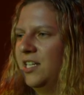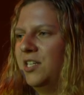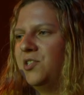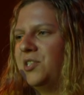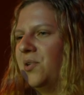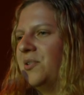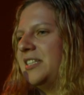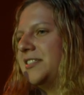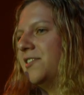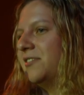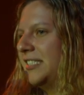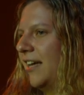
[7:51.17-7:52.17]
She only
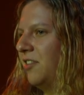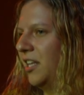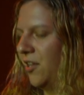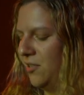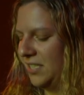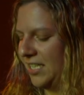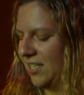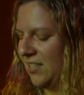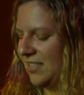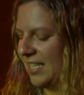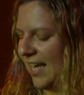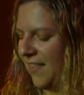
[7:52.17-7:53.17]
served seven of those
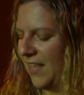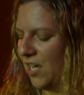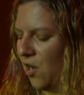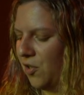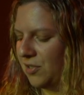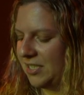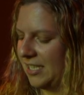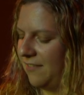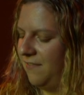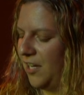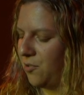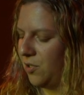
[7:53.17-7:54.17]
years at the Alderson
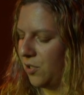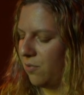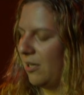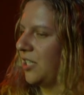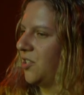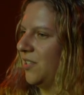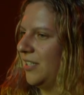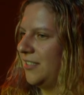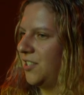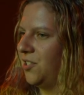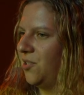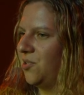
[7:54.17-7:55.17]
Federal Correctional
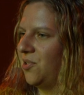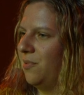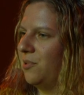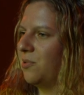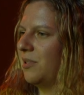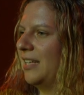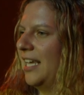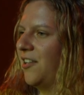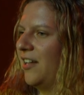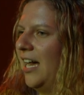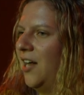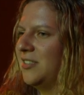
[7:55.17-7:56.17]
Institution, which would
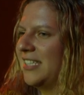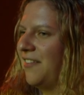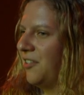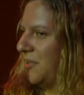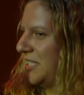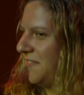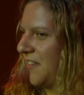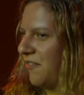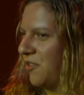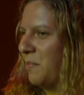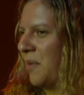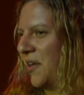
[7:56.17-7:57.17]
later house everyone's
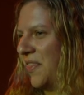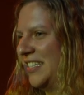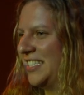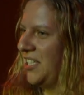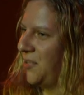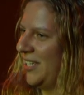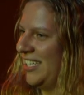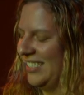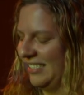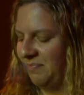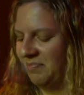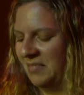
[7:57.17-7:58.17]
favorite, Martha Stewart.